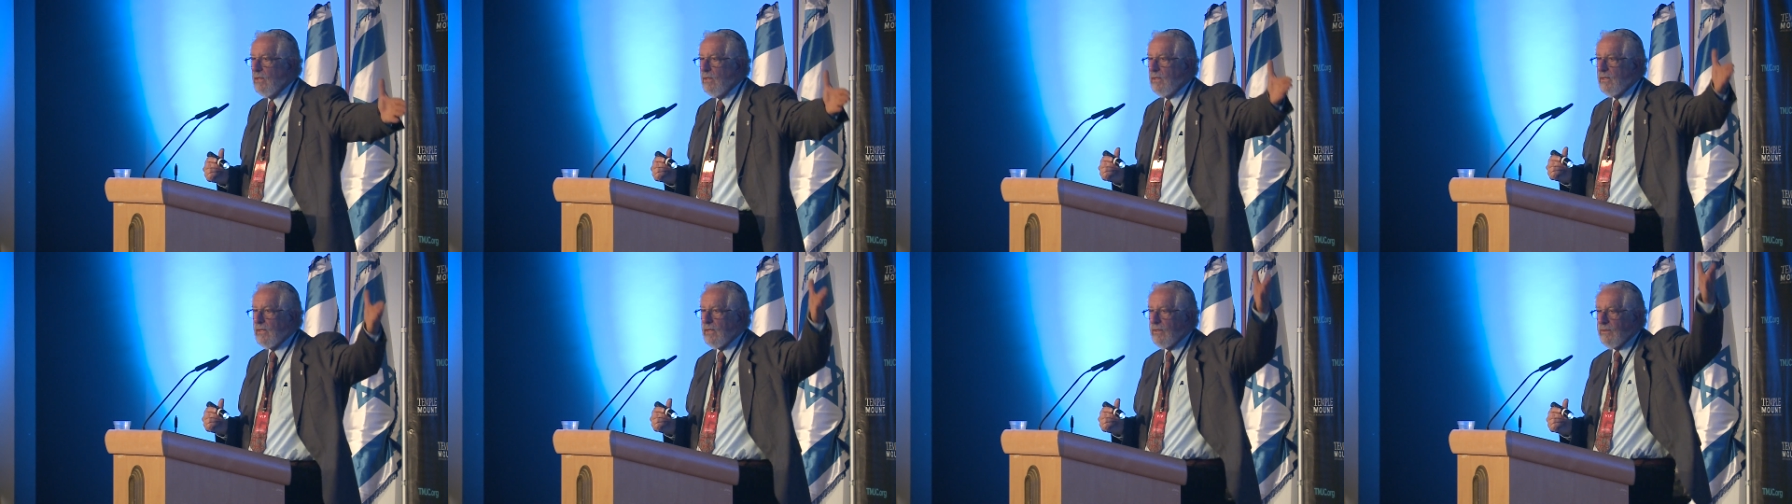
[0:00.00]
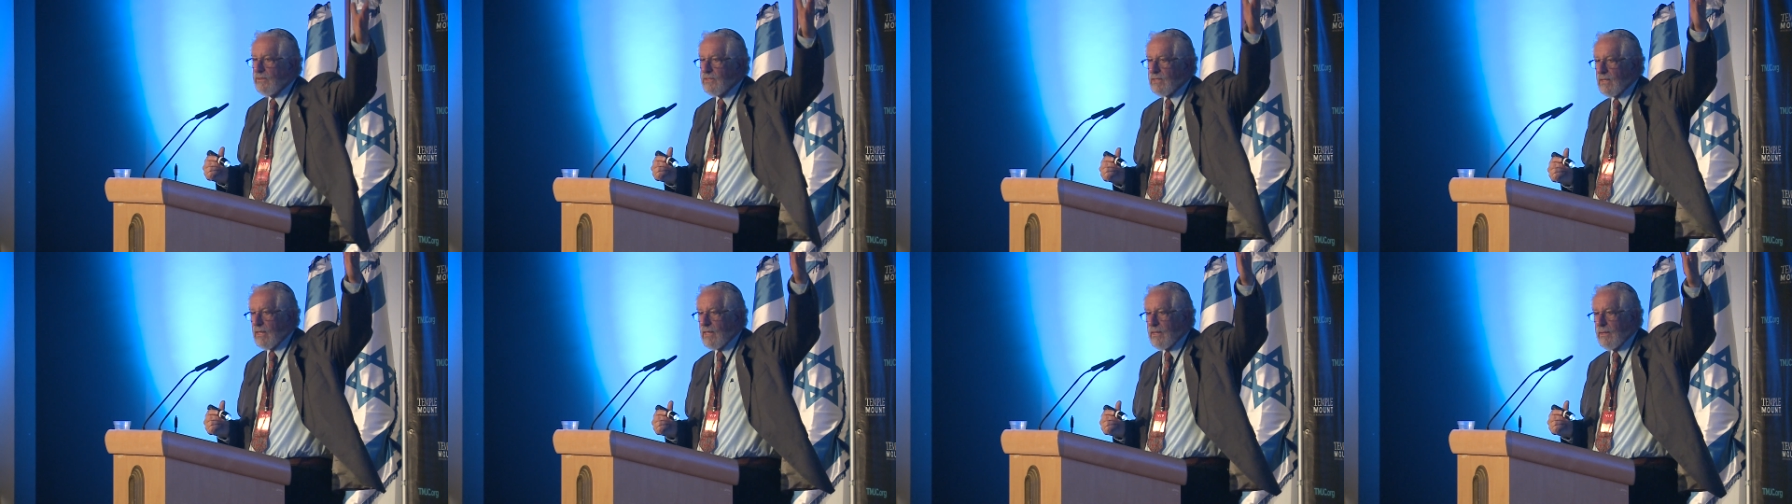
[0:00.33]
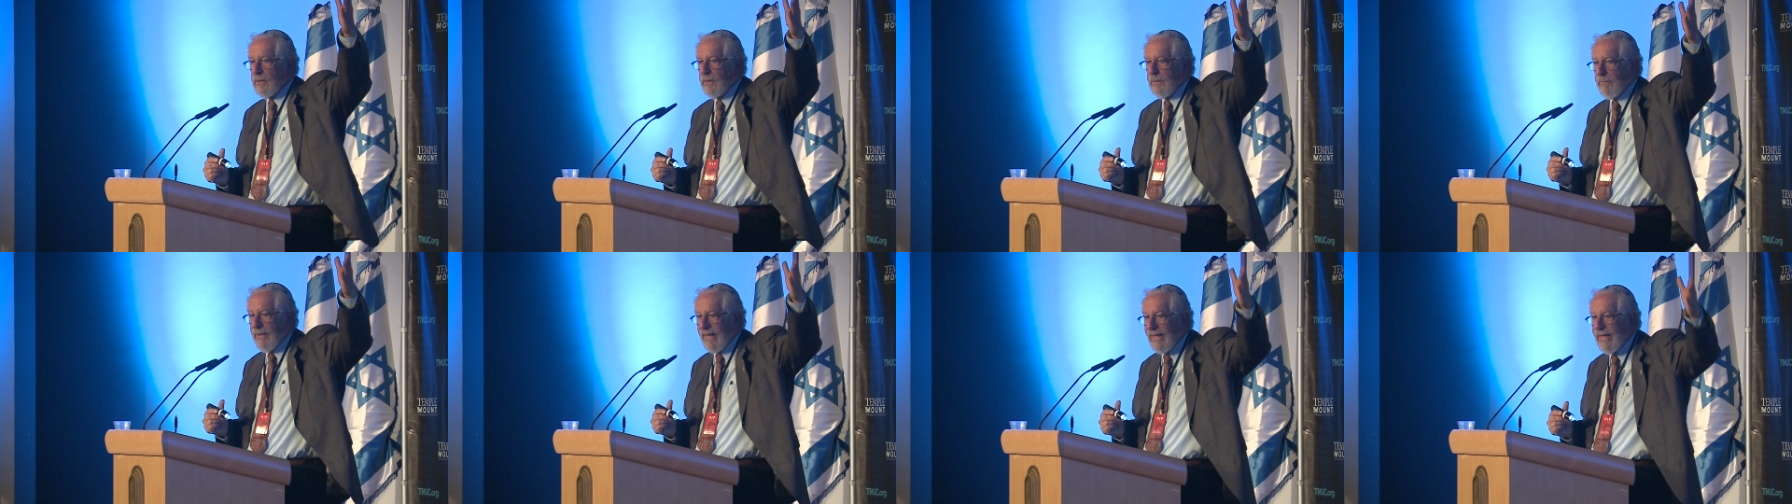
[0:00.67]
there's a,
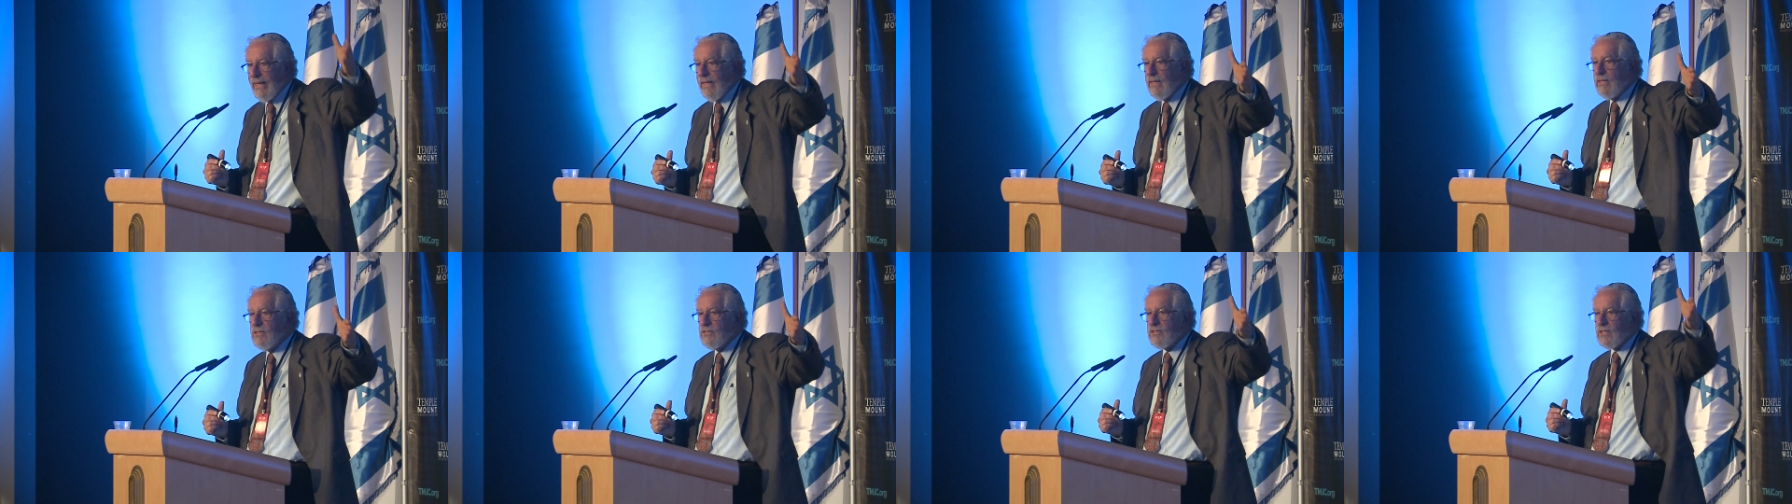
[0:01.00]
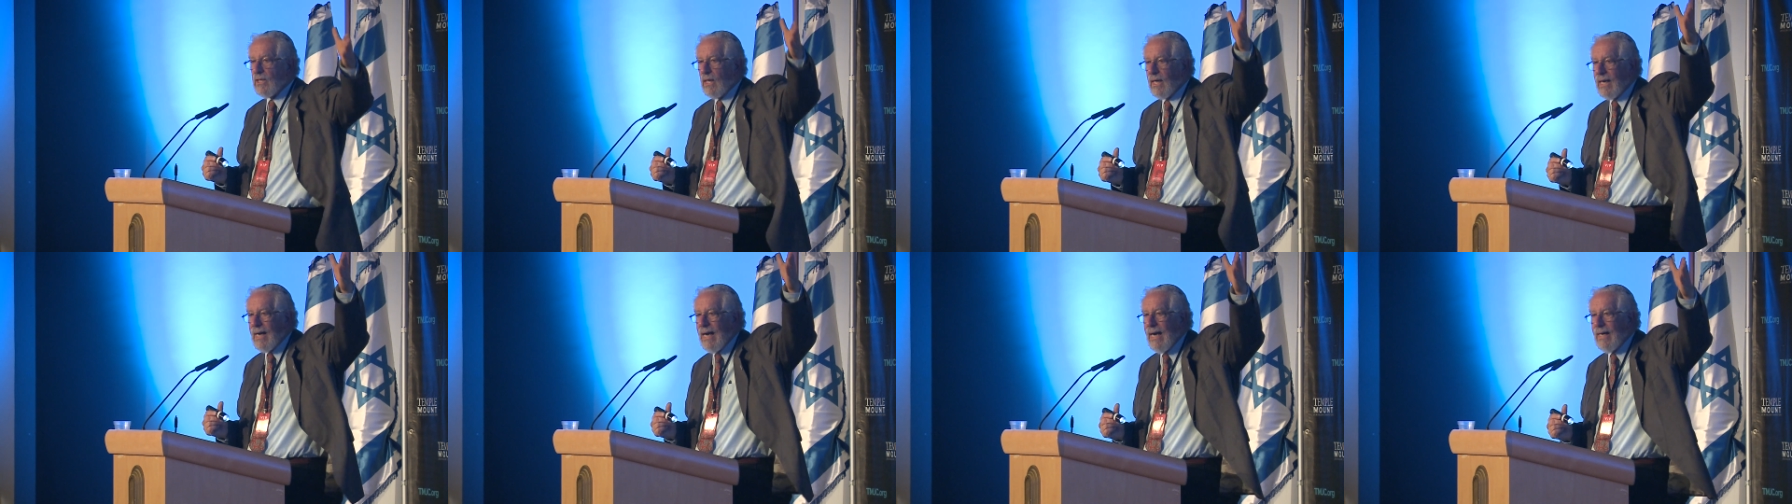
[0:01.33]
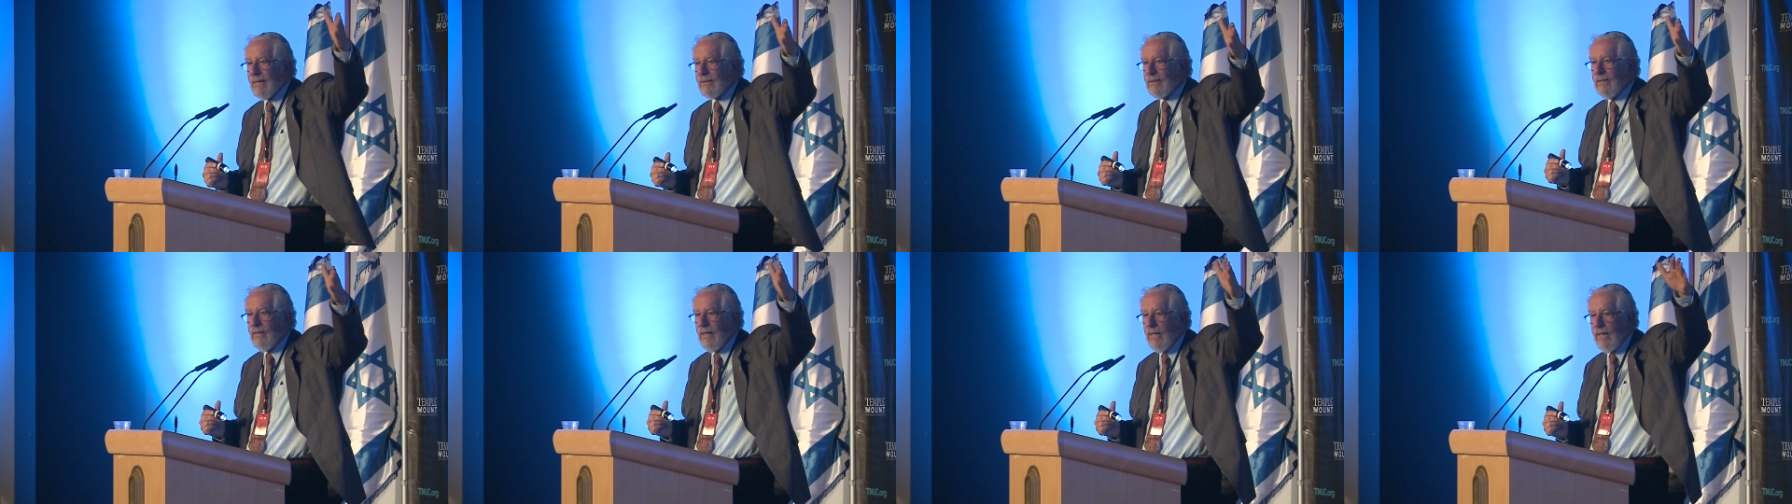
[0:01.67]
begins a
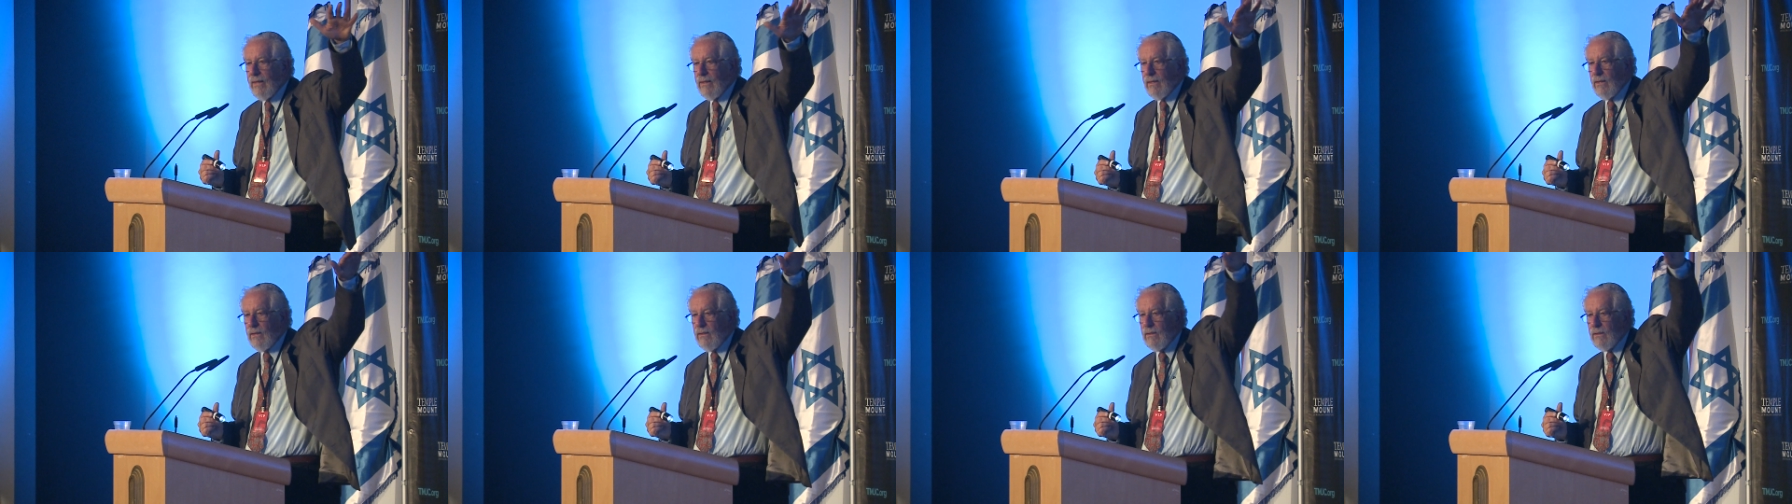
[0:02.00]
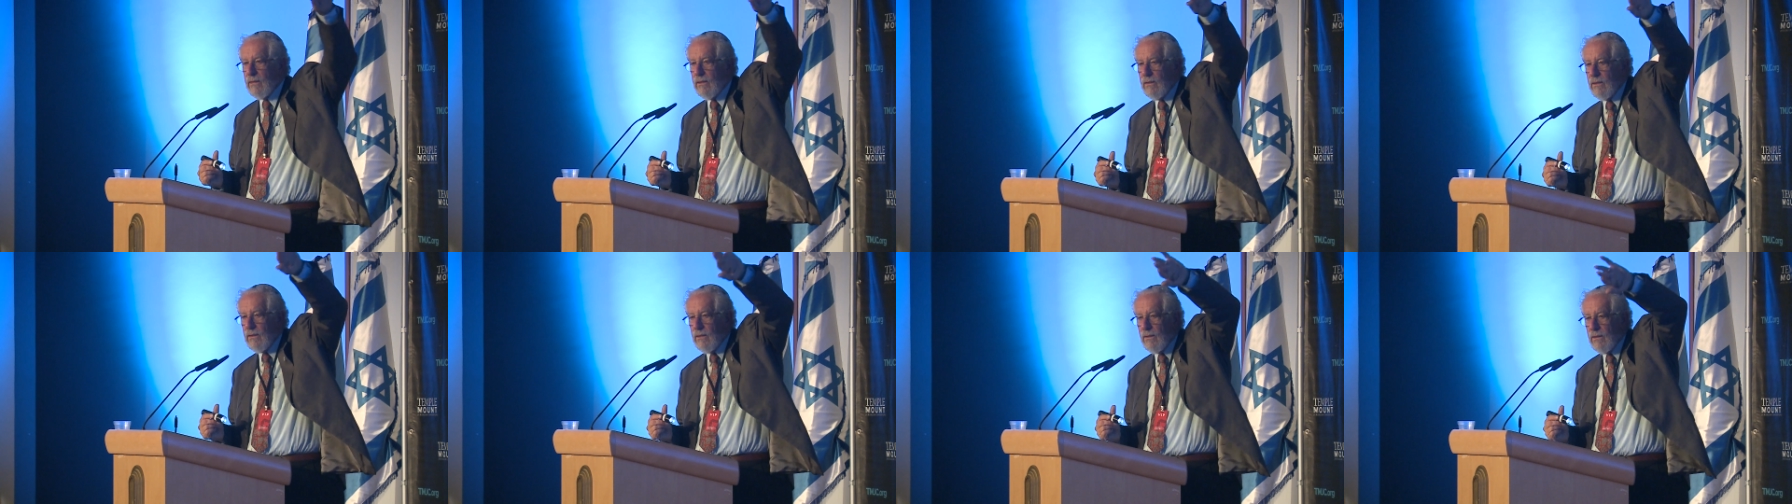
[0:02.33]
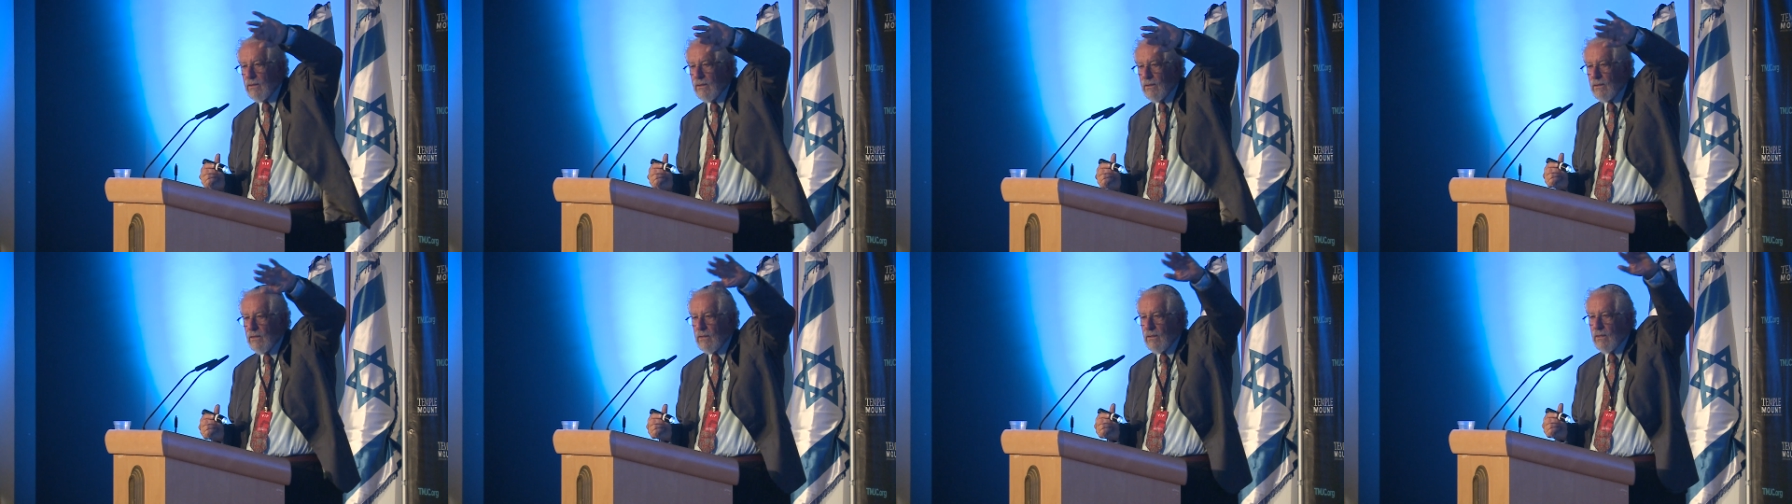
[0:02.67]
colonnaded
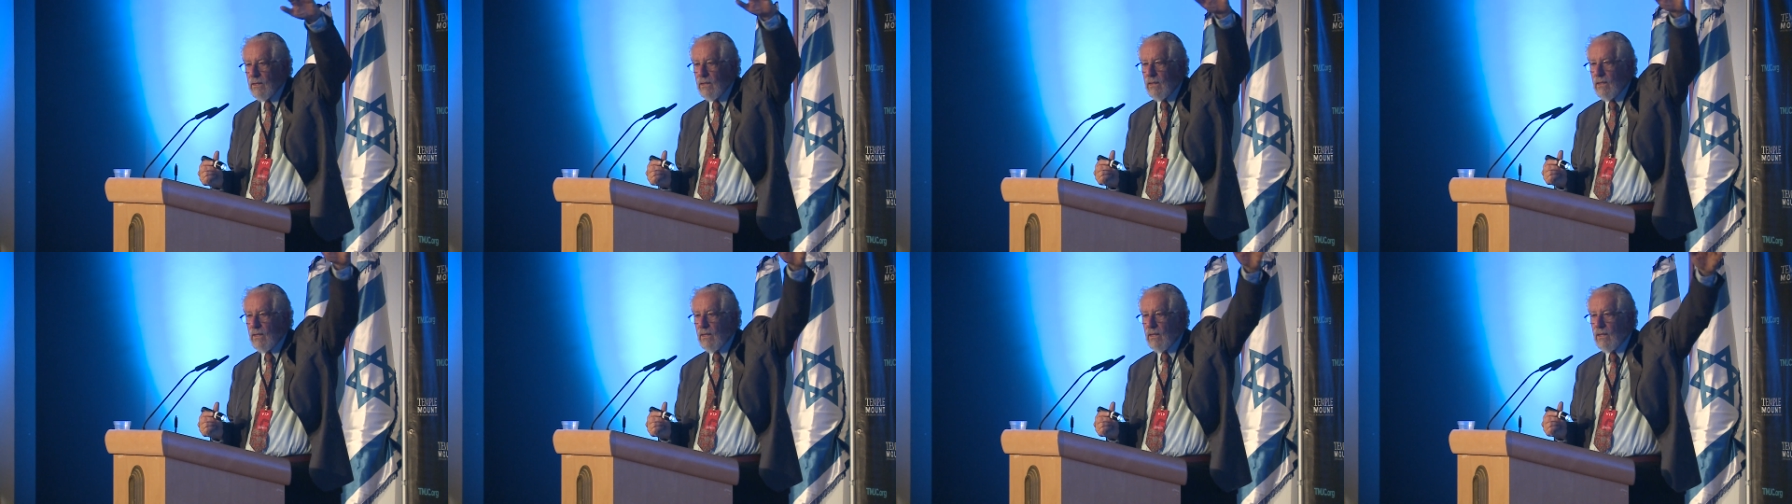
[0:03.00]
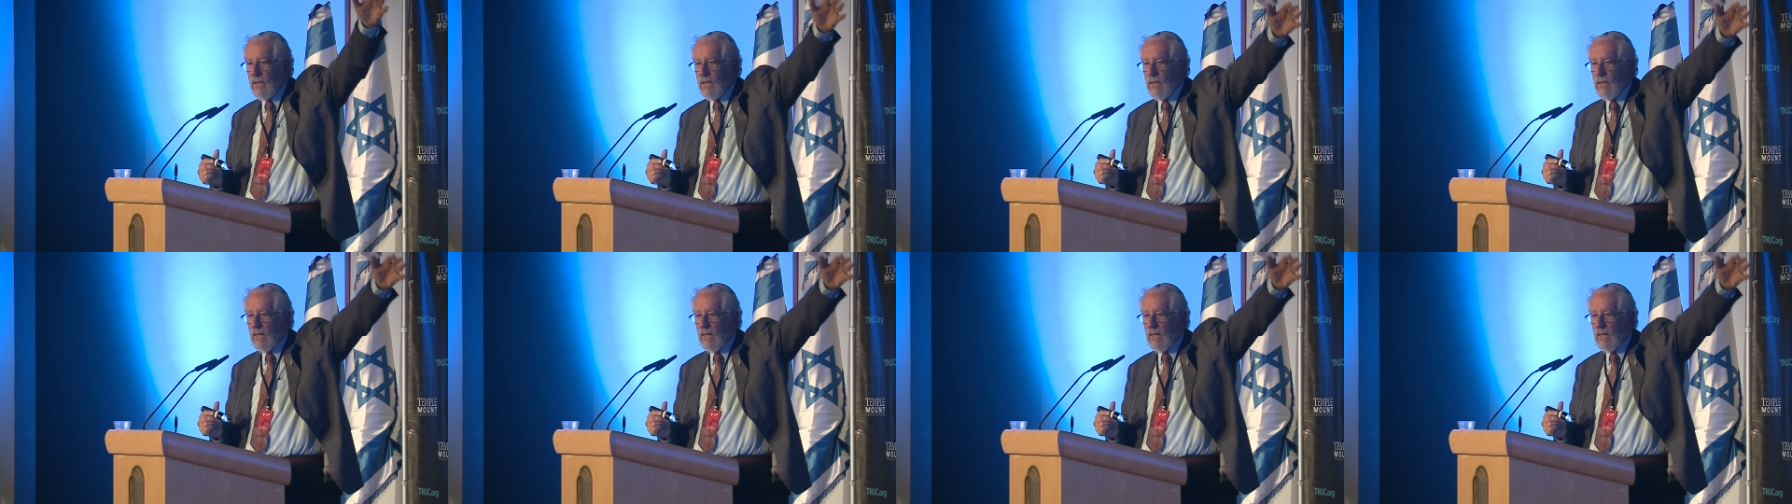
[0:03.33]
uh,